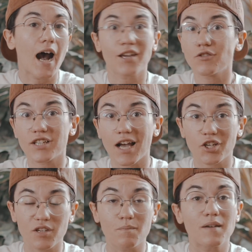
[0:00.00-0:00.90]
I used to
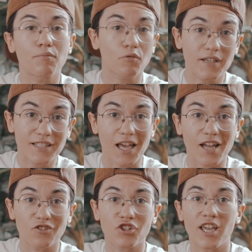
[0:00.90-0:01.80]
actually be a barista
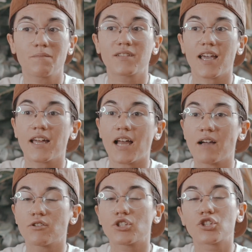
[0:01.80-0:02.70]
at James, and
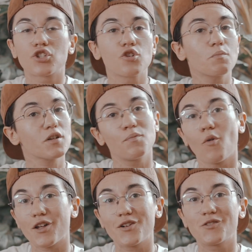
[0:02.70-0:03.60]
I was super
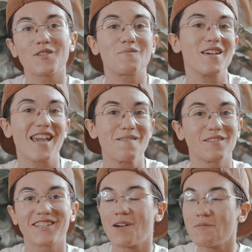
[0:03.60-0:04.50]
spoiled with being
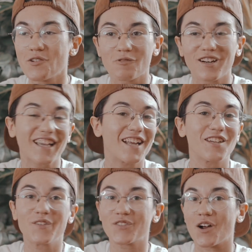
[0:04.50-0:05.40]
able to come into work
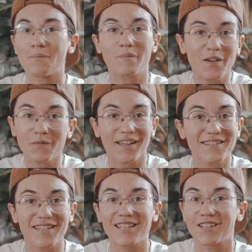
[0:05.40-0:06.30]
and use our big
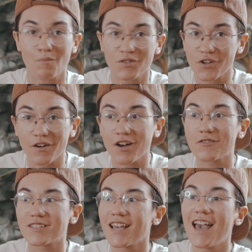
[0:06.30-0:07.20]
fancy La
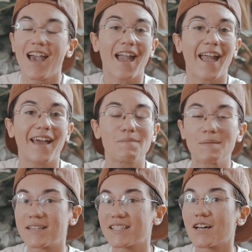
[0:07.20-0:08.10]
Marzocco's and
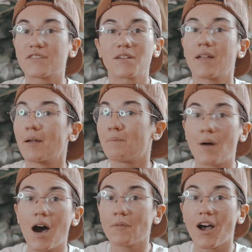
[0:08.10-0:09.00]
make myself some like
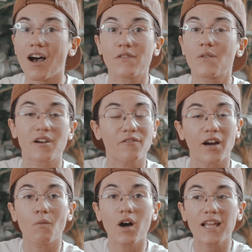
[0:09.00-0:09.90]
bomb coffee whenever
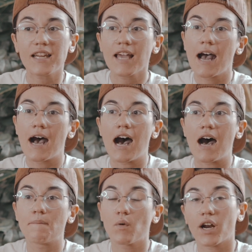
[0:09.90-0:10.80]
I wanted.
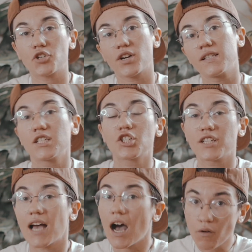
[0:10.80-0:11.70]
But when I
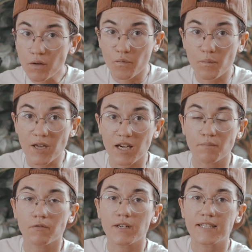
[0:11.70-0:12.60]
transitioned out of being a
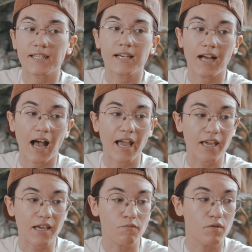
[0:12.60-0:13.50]
barista,
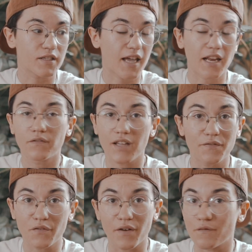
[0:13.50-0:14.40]
I was kind of
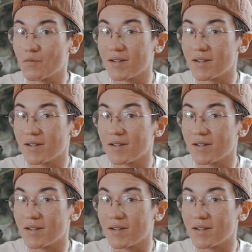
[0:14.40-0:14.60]
left to fend for